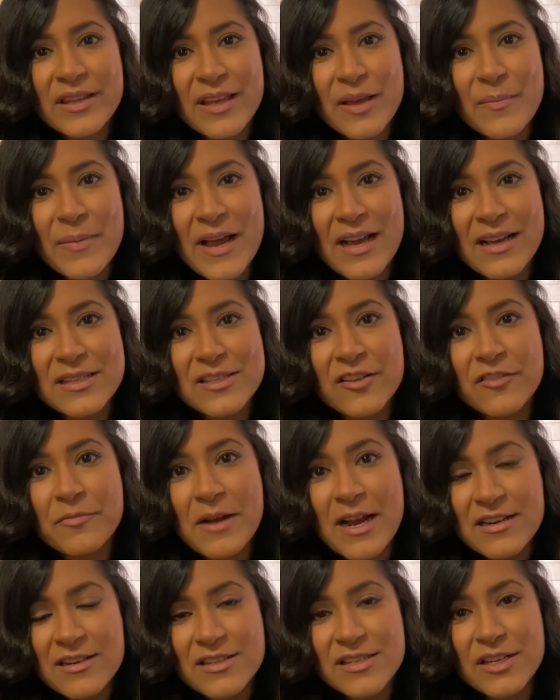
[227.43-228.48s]
the impacts of
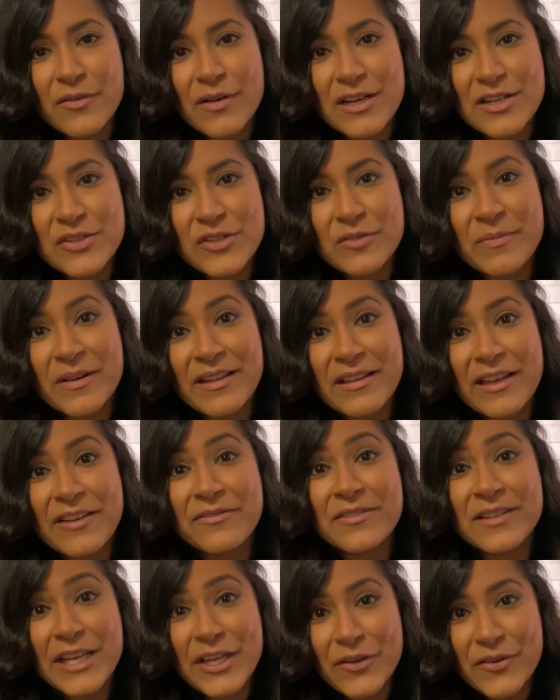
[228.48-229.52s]
practicing gratitude in my
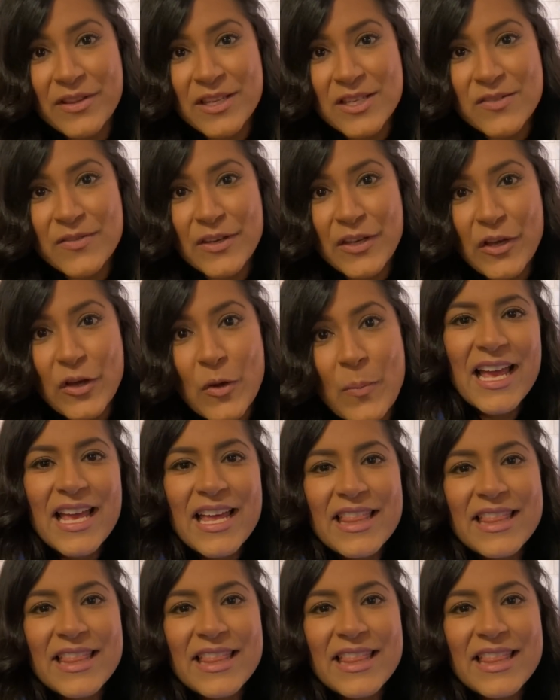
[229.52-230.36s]
life later in this video.